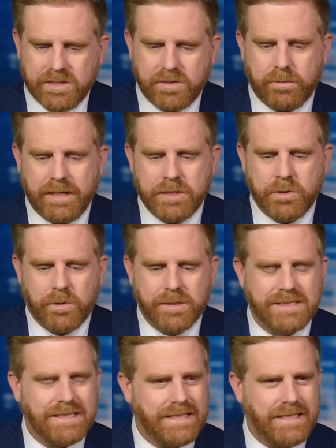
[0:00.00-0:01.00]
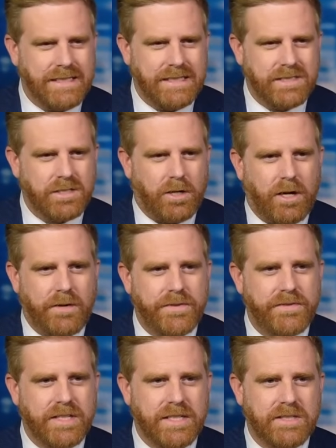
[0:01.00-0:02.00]
its way towards the east, off
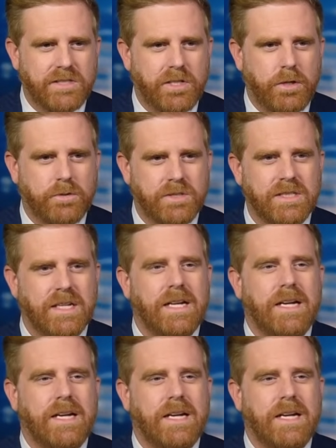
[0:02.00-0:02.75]
of the east coast,